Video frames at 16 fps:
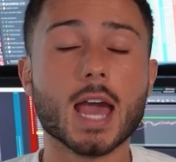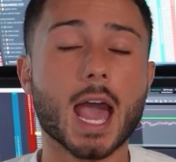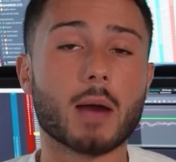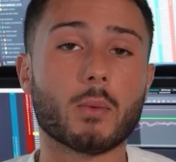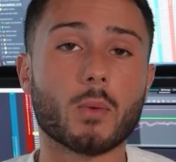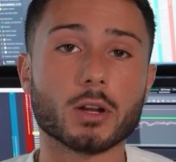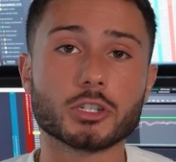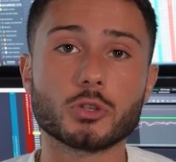
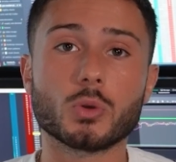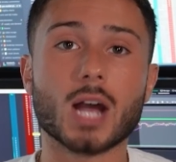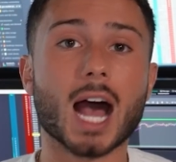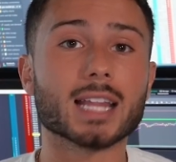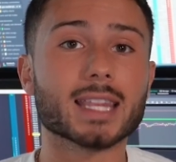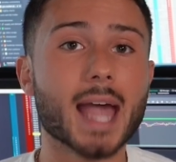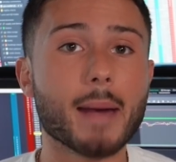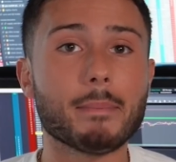And once you
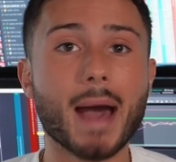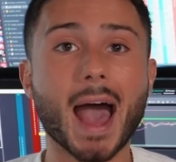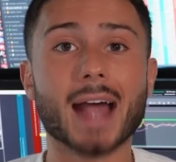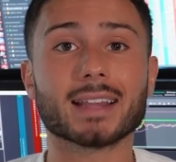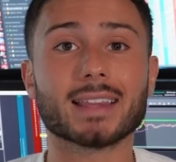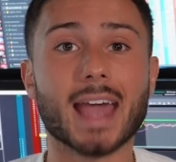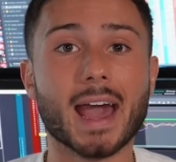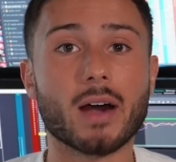got that
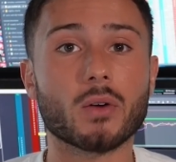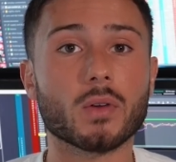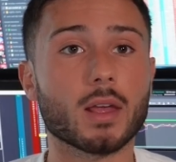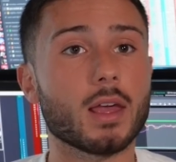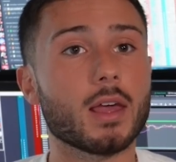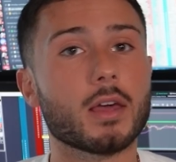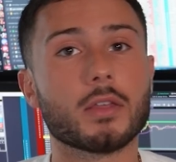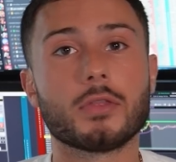pack
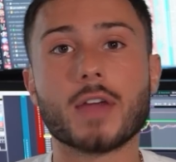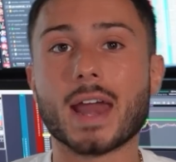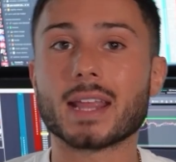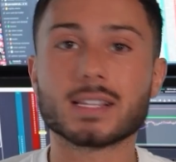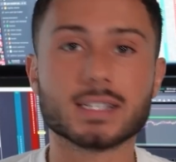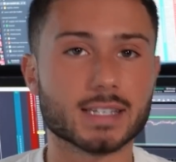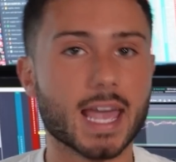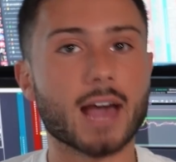down, then
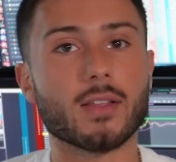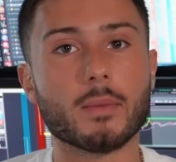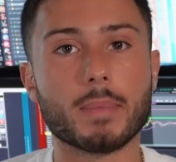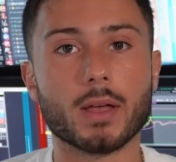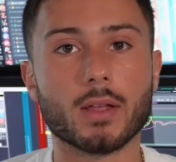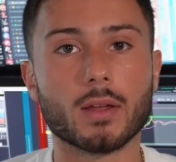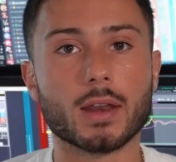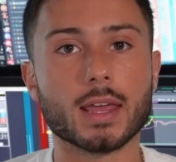it's
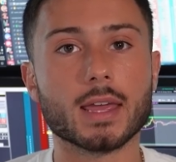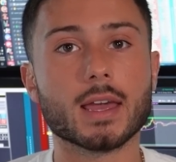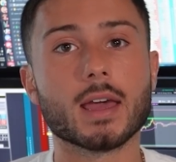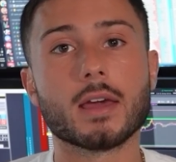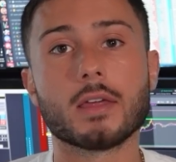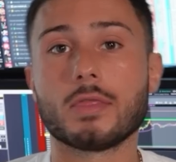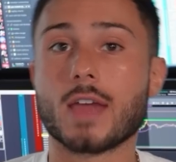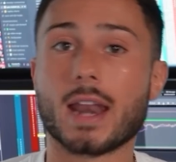scalability,
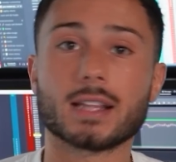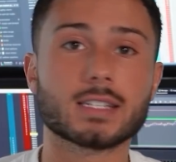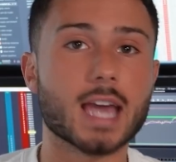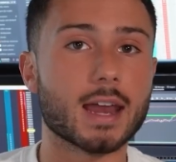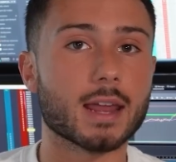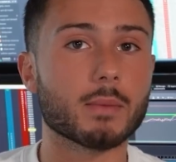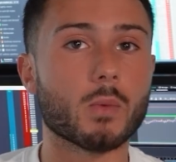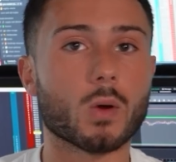then it's
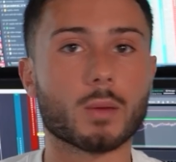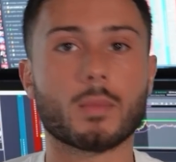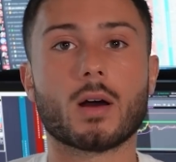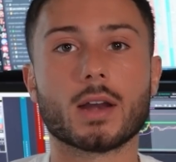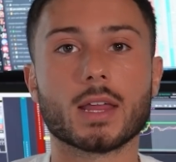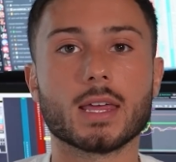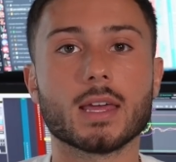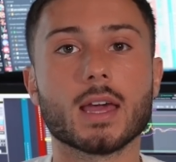getting more
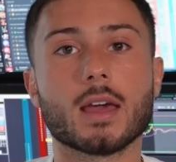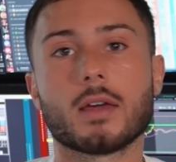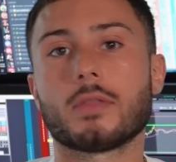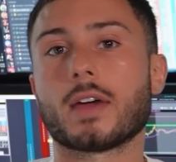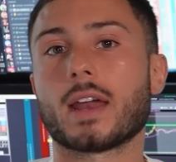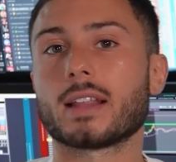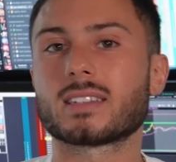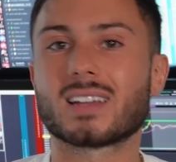money,
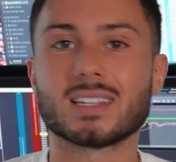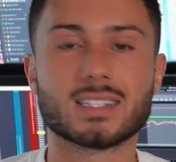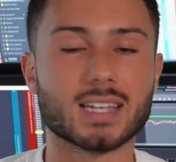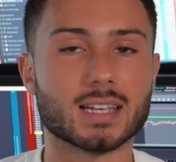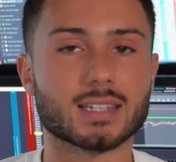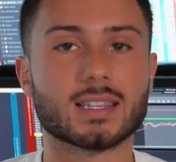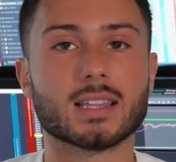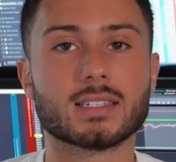then it's
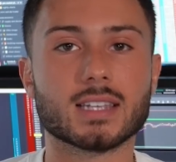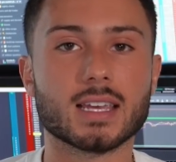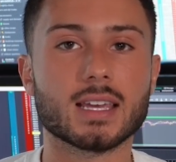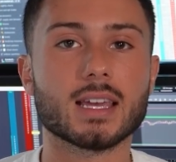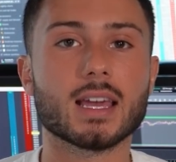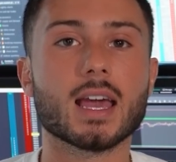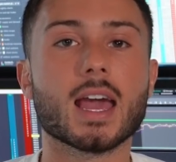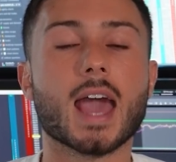
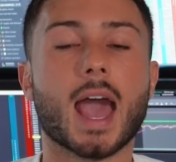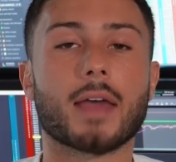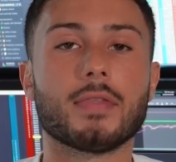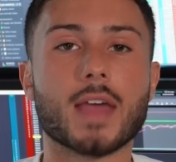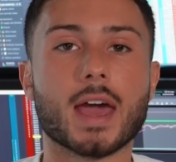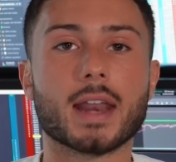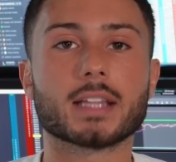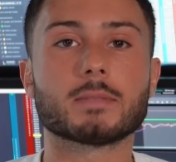consistency,
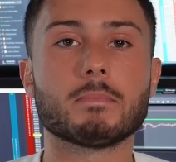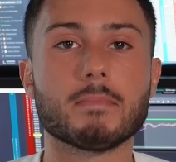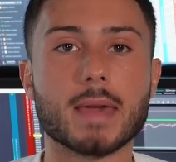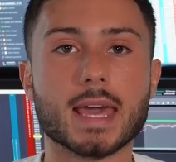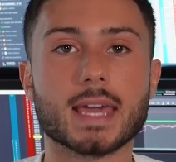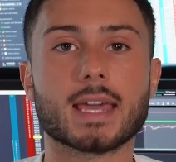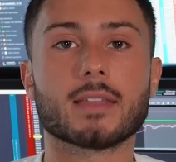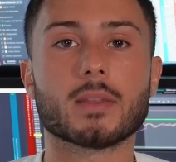and then it's
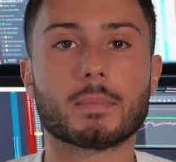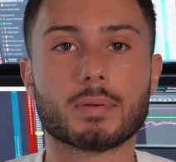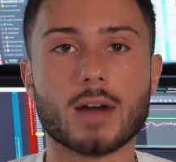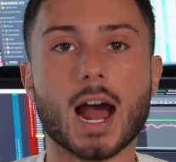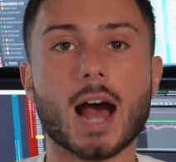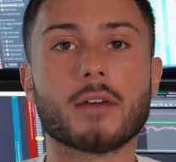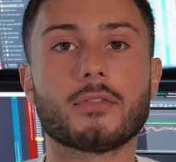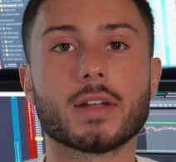making the
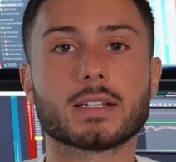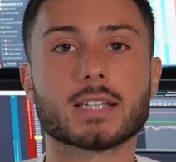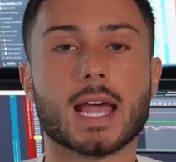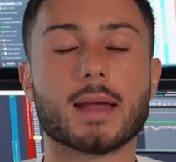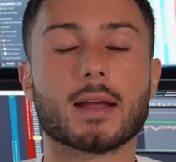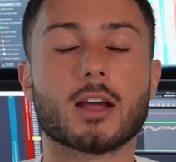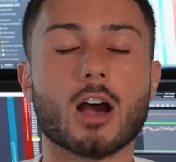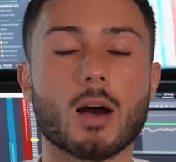profits
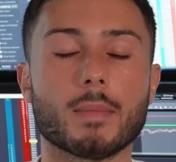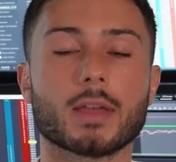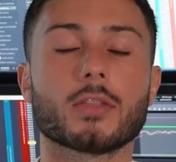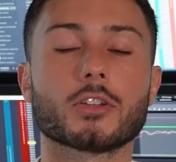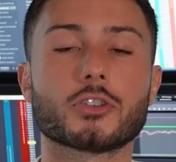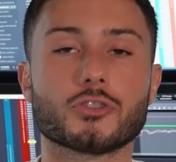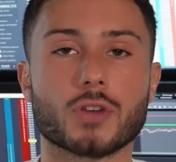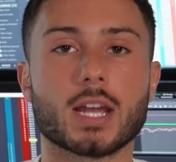and coming
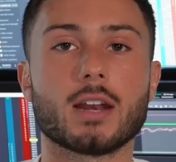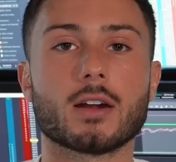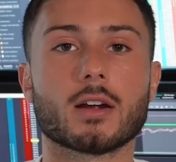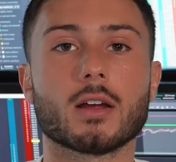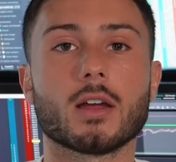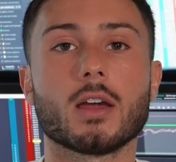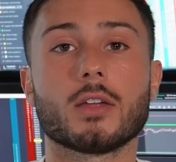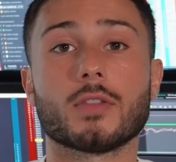the
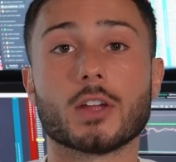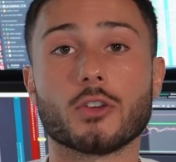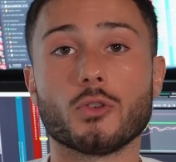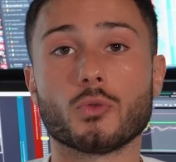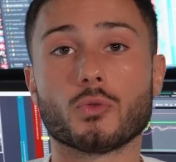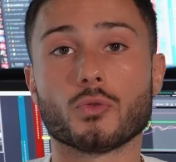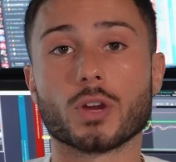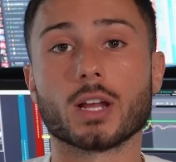trader that
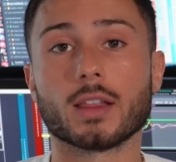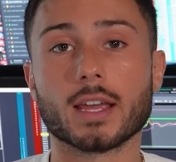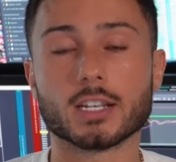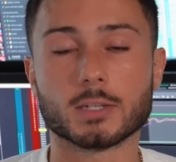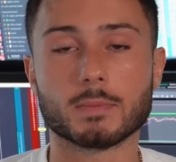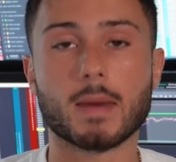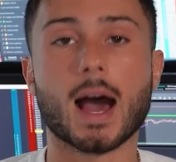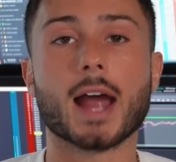you really
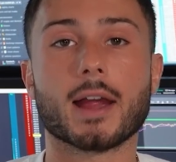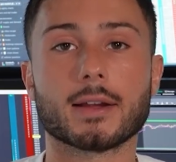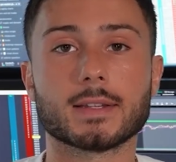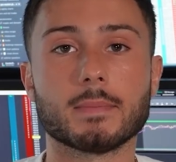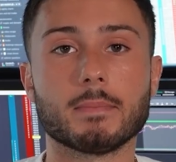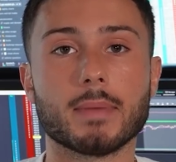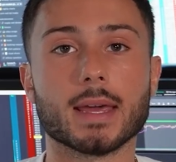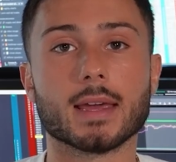aspire
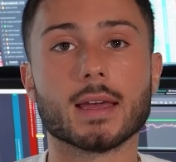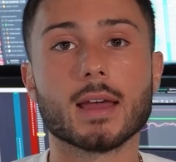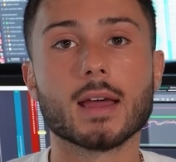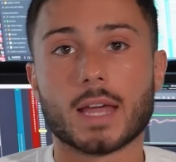to be.